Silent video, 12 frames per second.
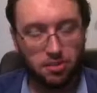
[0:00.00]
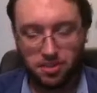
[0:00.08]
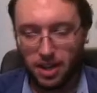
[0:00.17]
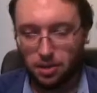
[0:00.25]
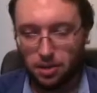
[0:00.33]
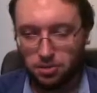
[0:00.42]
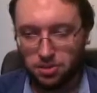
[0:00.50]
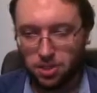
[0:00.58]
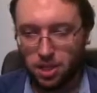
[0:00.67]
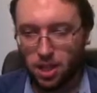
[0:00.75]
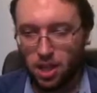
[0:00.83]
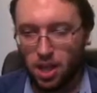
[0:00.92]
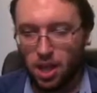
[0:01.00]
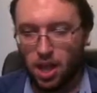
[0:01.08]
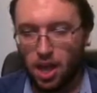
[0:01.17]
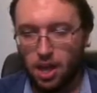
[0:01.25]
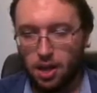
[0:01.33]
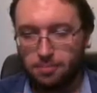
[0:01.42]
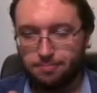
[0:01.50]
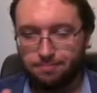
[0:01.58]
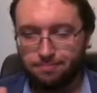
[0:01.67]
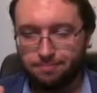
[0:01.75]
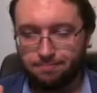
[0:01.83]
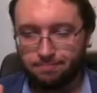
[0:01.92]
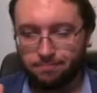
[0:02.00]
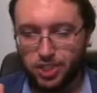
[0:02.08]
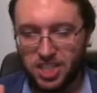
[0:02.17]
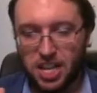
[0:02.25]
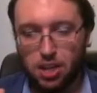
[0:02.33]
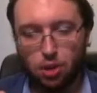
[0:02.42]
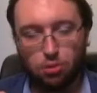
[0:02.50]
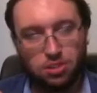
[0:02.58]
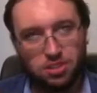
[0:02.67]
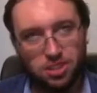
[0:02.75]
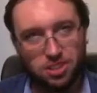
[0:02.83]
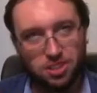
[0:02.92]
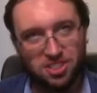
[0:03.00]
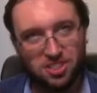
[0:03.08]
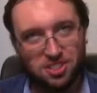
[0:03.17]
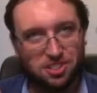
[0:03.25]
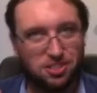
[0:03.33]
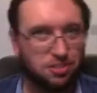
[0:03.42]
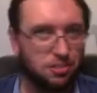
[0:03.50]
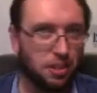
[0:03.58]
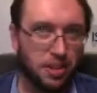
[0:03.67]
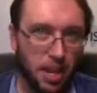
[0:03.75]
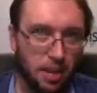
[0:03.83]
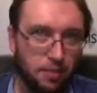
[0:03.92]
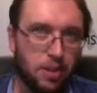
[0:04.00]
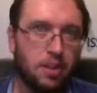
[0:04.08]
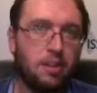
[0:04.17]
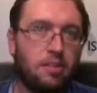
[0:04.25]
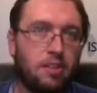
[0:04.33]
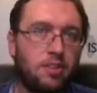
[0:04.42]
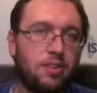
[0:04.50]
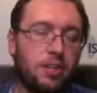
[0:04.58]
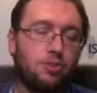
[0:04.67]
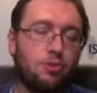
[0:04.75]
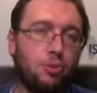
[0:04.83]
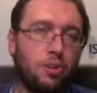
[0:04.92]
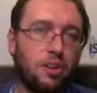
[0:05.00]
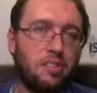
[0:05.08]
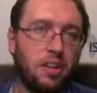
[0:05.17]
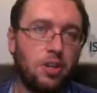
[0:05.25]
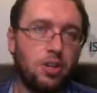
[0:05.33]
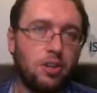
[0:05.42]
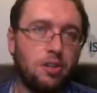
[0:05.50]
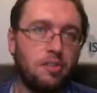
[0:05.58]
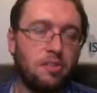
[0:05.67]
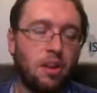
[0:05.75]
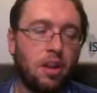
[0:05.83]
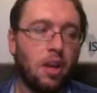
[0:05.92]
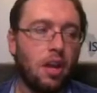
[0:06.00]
dhows. Stakeholders such as navies, international organizations,